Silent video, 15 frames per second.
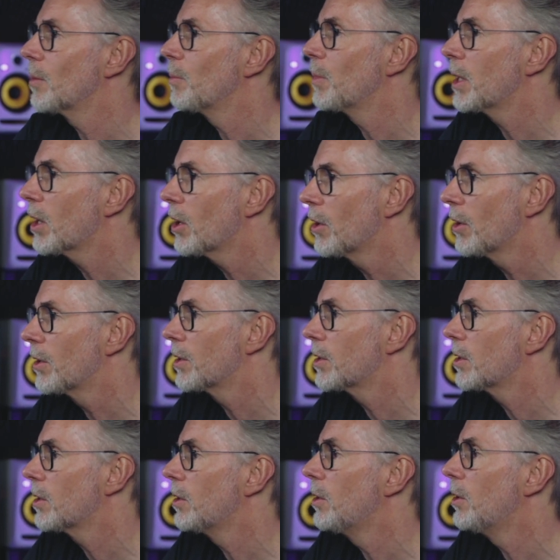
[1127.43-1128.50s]

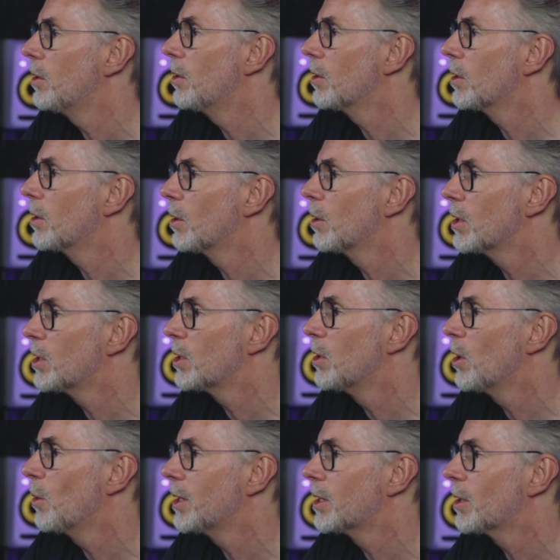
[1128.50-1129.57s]
because there is
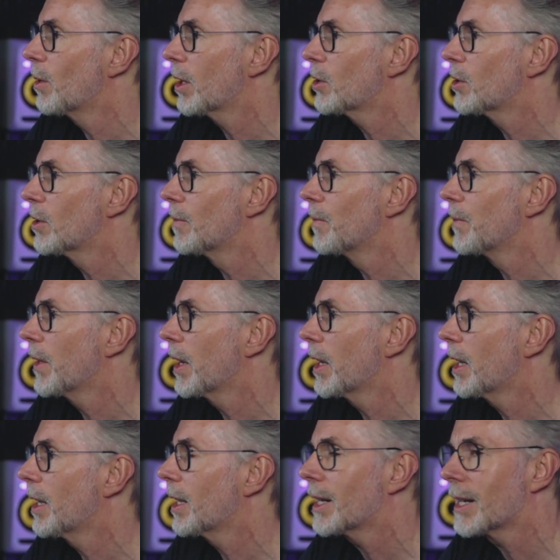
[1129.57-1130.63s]
no interaction. I can't